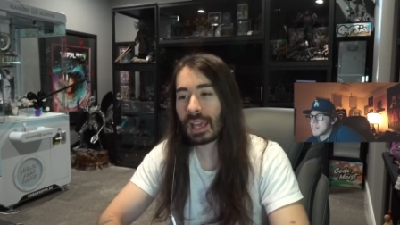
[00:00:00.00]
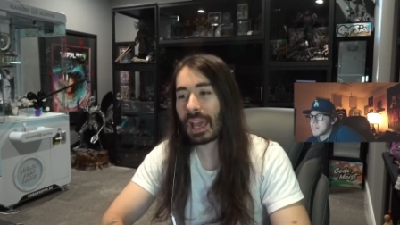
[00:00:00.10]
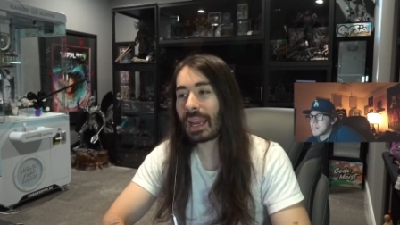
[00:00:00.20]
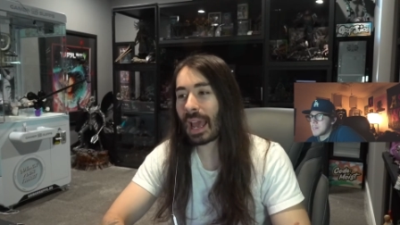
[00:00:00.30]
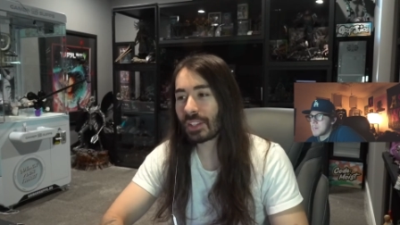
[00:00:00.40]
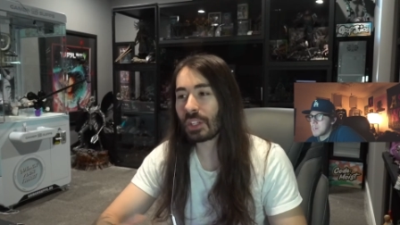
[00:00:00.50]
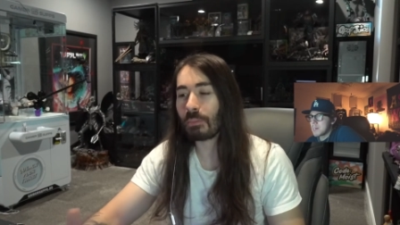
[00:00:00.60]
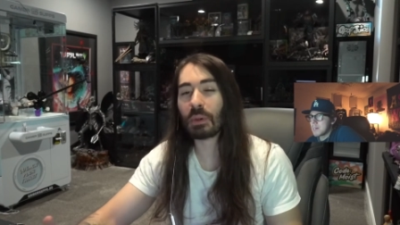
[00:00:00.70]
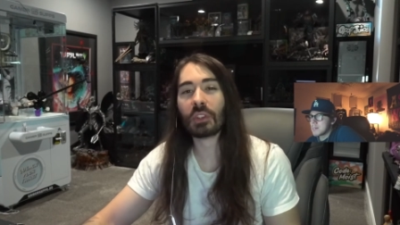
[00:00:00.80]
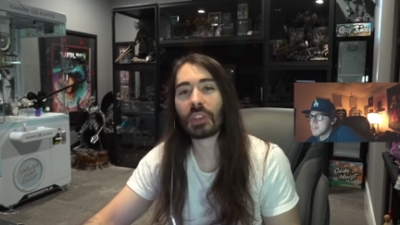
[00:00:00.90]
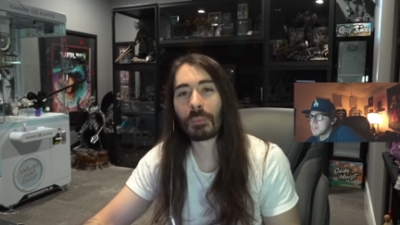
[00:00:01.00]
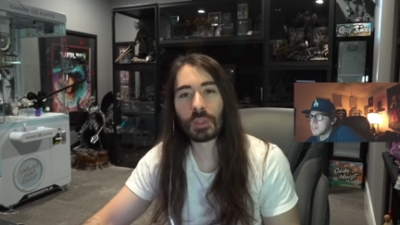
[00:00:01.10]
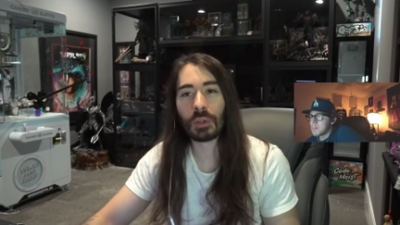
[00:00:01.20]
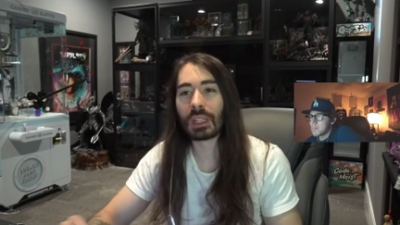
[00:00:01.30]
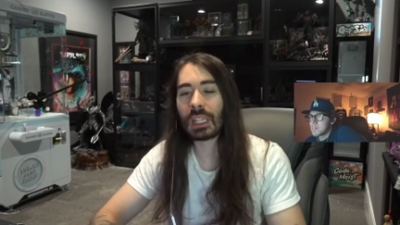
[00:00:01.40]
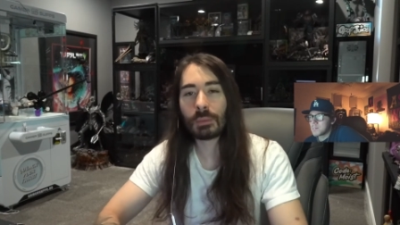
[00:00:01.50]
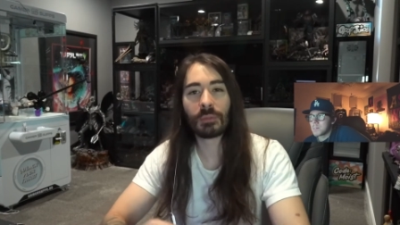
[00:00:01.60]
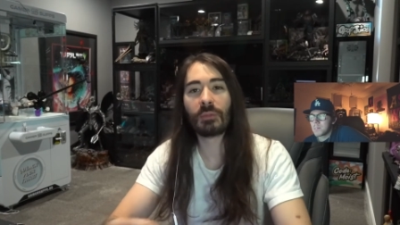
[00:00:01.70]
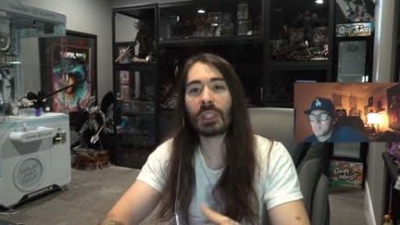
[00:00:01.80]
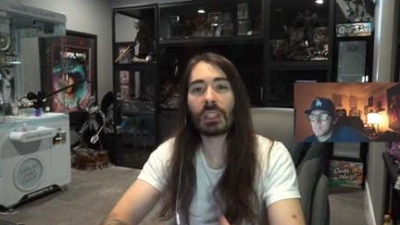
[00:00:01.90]
And as it builds up to it, it keeps
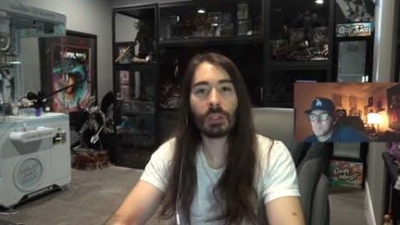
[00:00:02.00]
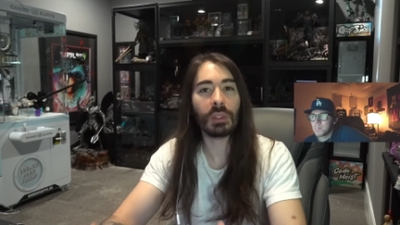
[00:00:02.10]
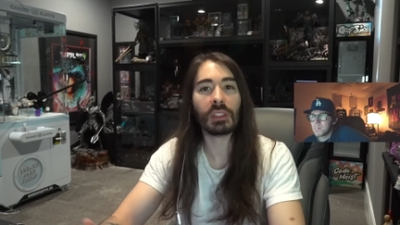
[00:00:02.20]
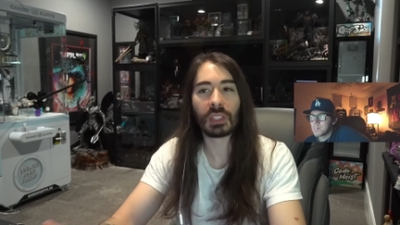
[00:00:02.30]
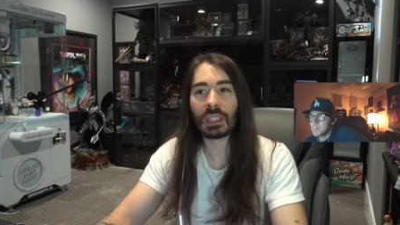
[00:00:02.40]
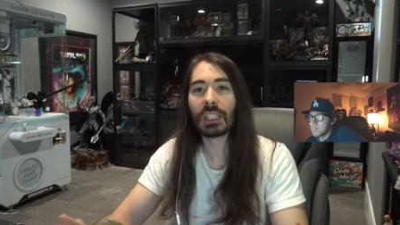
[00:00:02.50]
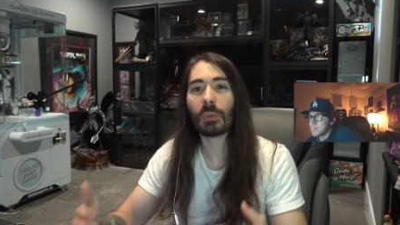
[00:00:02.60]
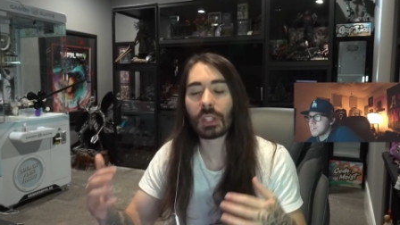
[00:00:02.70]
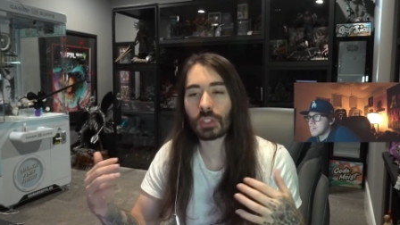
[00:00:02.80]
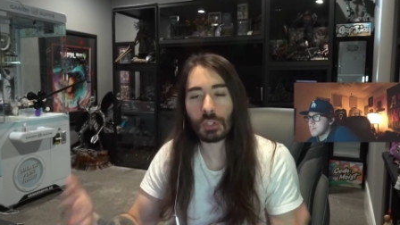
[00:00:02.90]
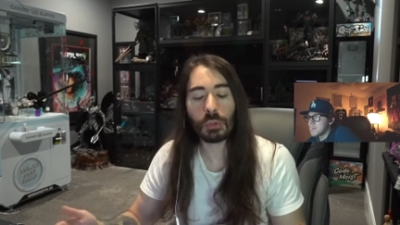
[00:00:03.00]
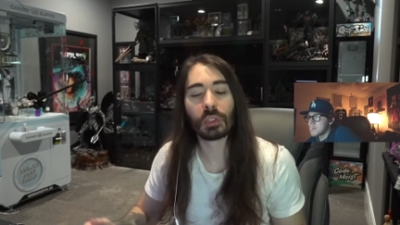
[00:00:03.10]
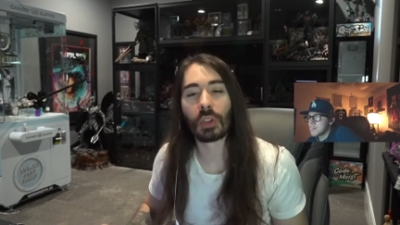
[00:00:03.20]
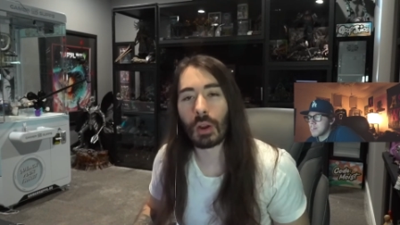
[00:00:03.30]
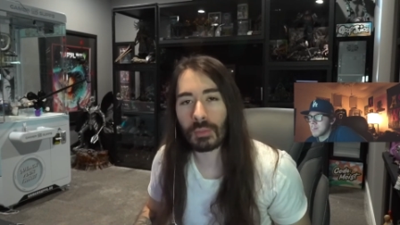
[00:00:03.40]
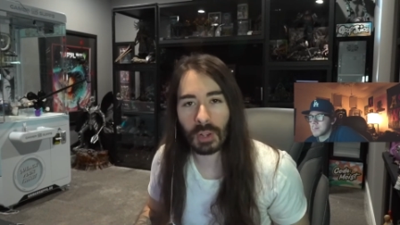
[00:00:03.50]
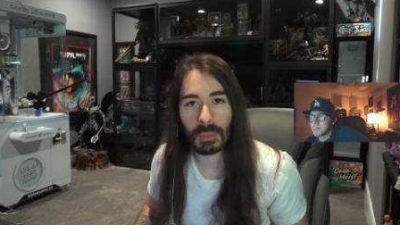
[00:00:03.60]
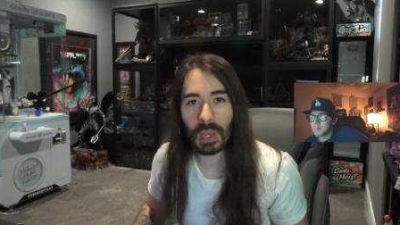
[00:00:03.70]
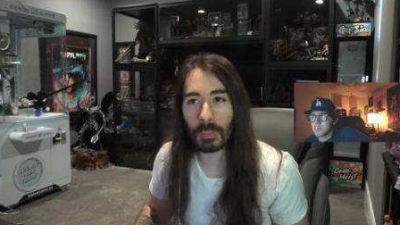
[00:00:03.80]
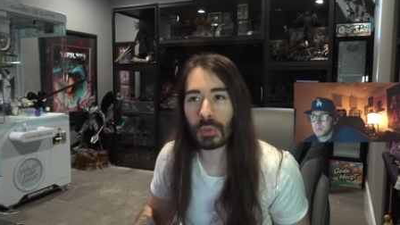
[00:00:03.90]
feeding you these tiddlywinks, so you start
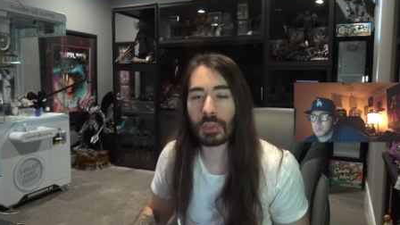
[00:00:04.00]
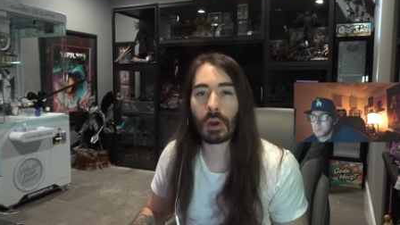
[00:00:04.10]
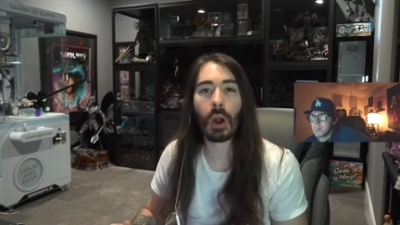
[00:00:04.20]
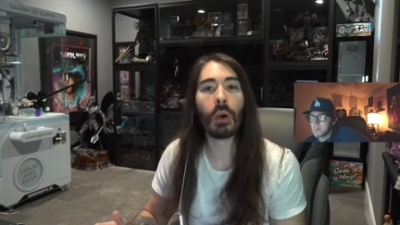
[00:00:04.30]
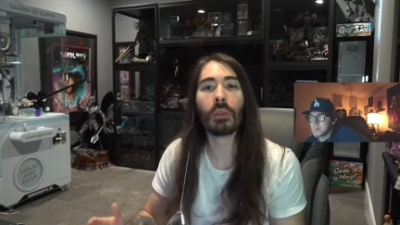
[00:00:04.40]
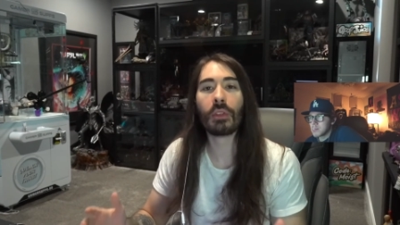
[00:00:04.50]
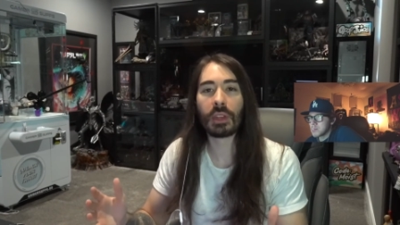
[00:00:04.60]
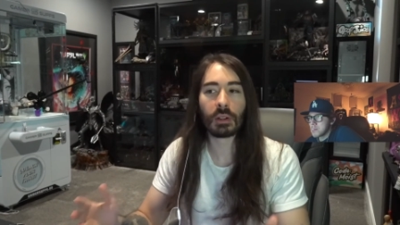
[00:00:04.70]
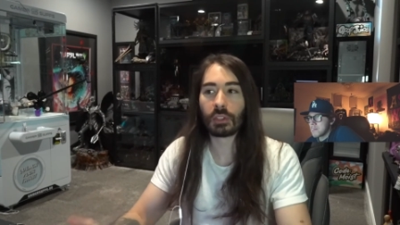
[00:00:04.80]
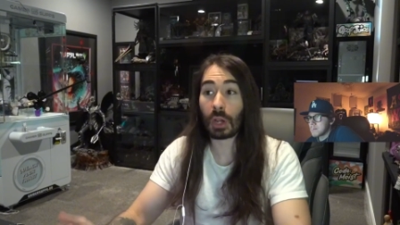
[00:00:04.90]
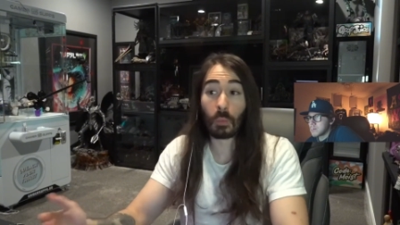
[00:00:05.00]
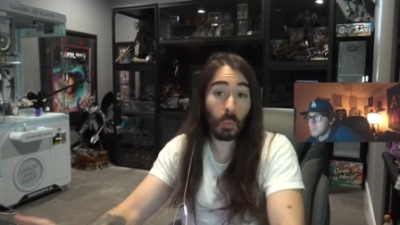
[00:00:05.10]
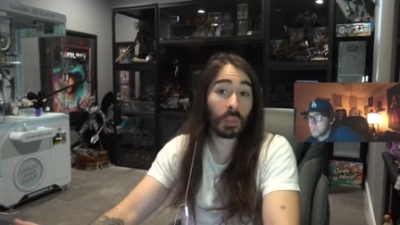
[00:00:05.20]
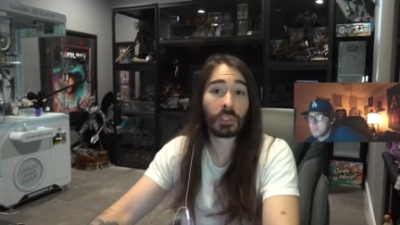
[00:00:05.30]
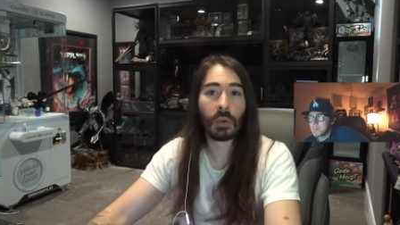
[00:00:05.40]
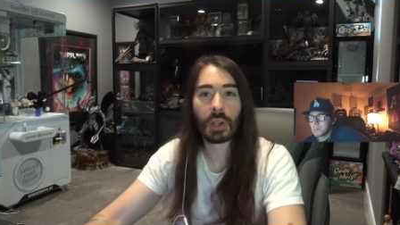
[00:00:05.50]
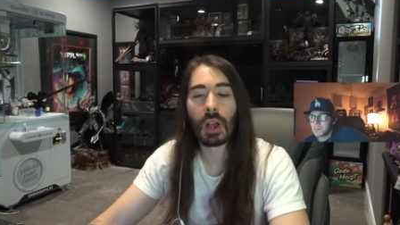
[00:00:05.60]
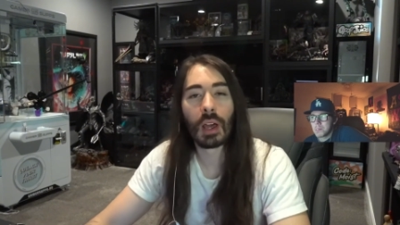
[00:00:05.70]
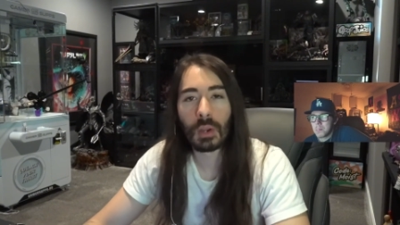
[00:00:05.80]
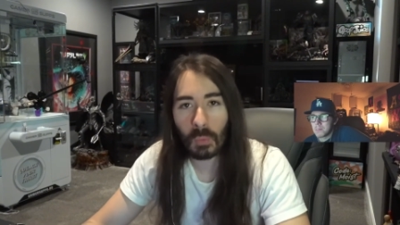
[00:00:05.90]
coming up with your own theories on what's going
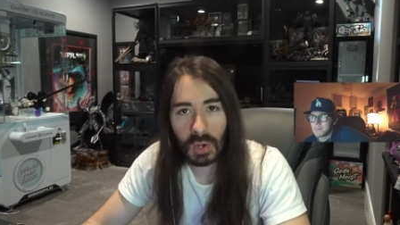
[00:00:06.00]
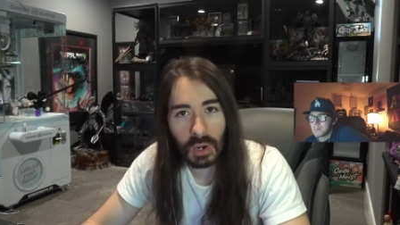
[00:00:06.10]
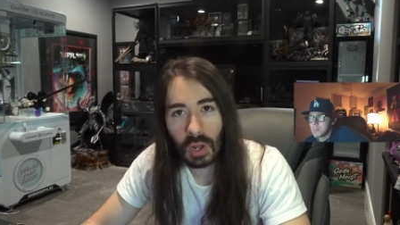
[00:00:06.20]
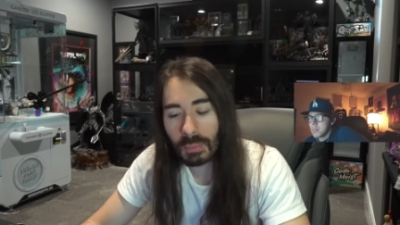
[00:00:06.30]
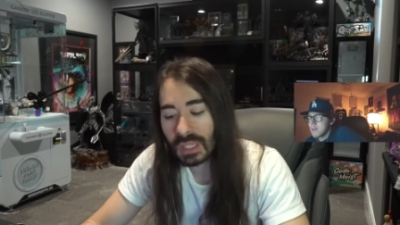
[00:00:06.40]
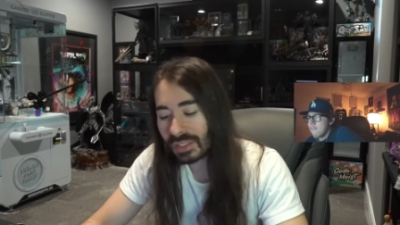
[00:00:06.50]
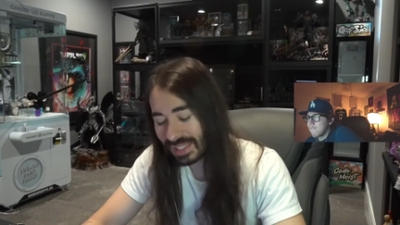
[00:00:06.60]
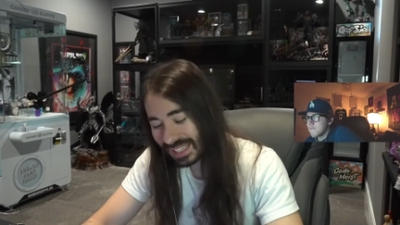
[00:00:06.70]
on and what it all means.